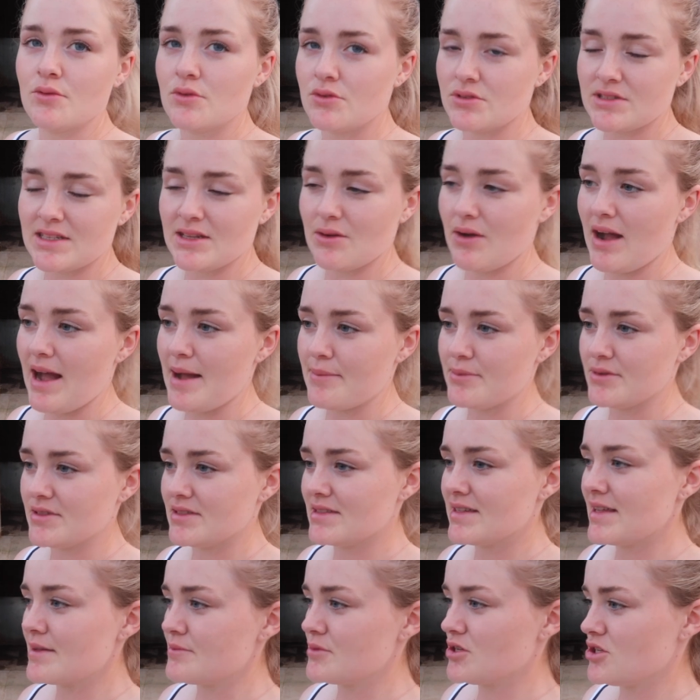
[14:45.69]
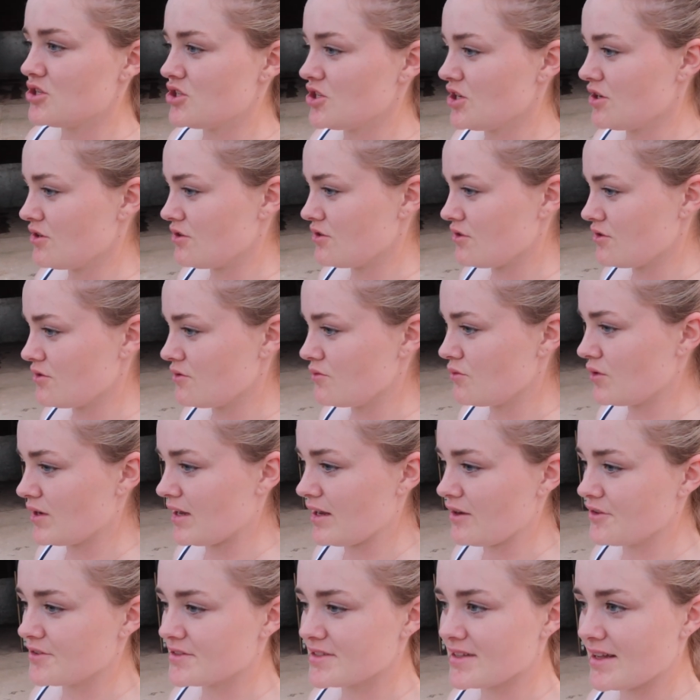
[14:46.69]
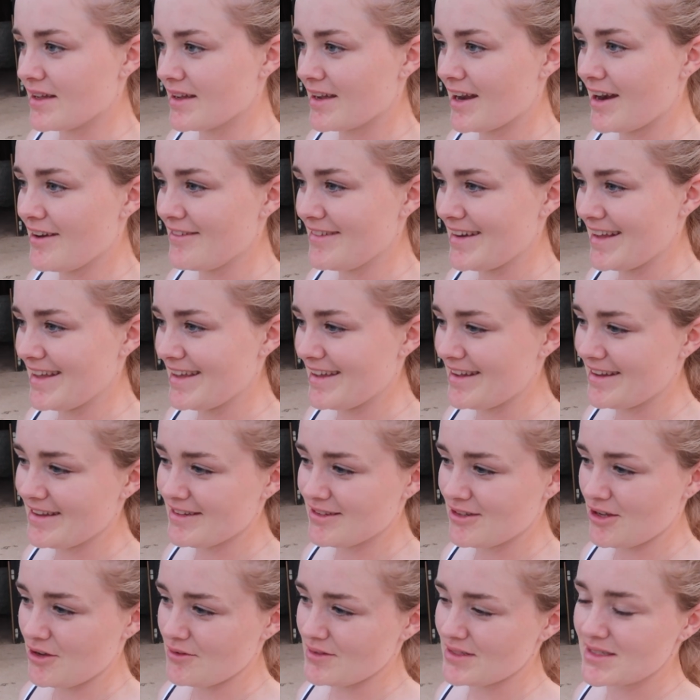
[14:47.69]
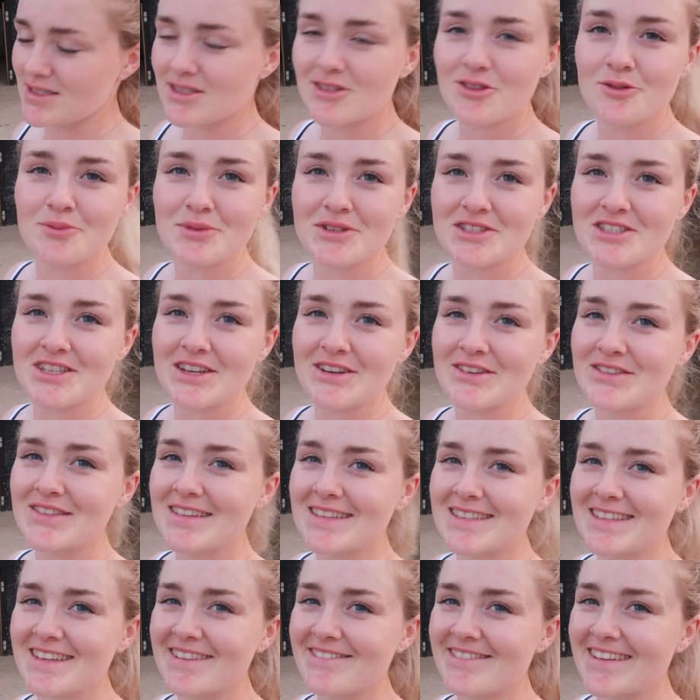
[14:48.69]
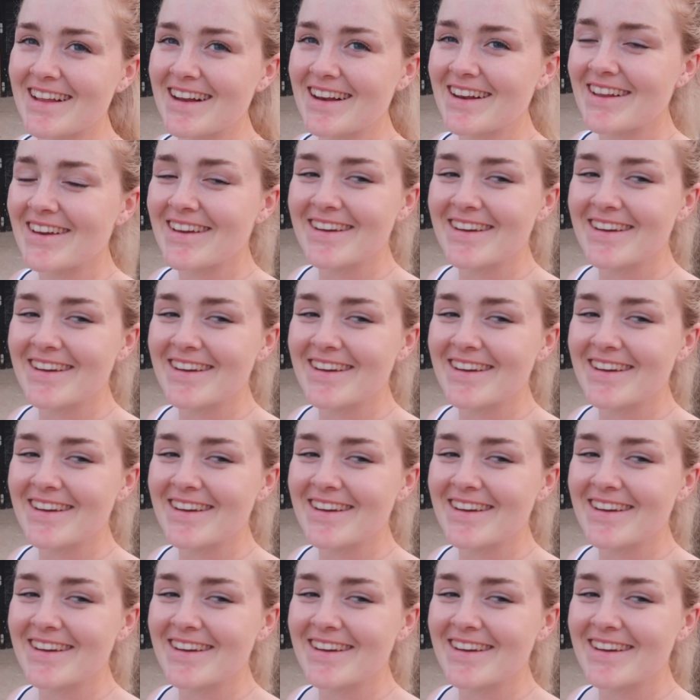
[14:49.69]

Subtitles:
We'll see what happens. Let me show you what it looks like currently, and Goatee's super chill this evening,